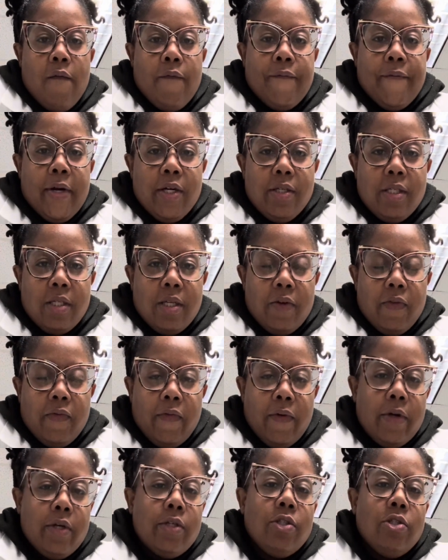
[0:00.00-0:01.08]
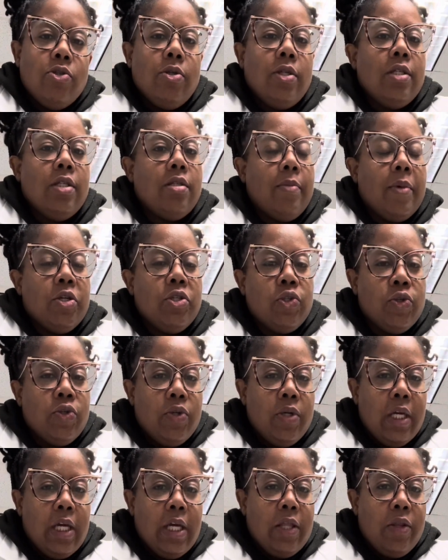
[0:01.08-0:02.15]
First thing first, you need to make sure you
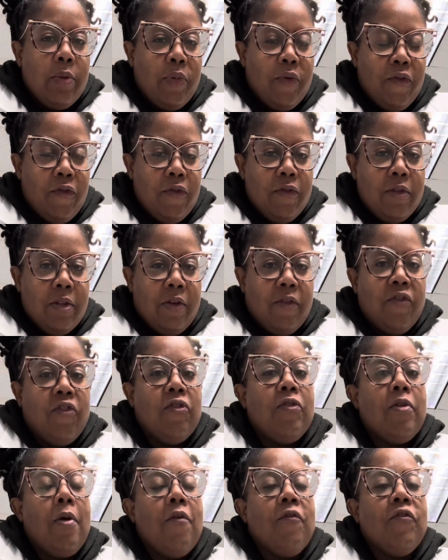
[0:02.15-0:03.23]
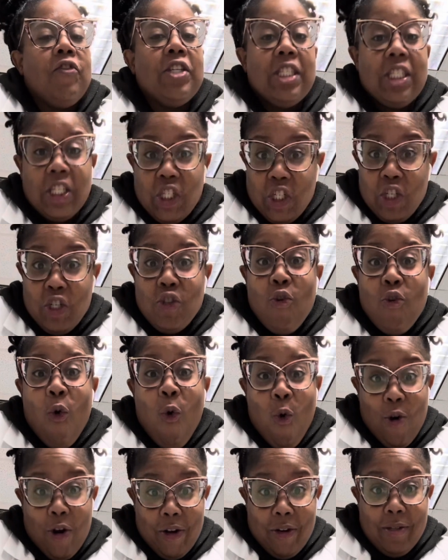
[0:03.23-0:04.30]
get the physician
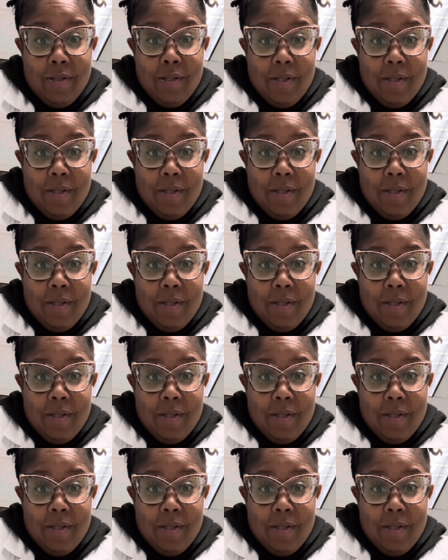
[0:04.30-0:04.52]
orders.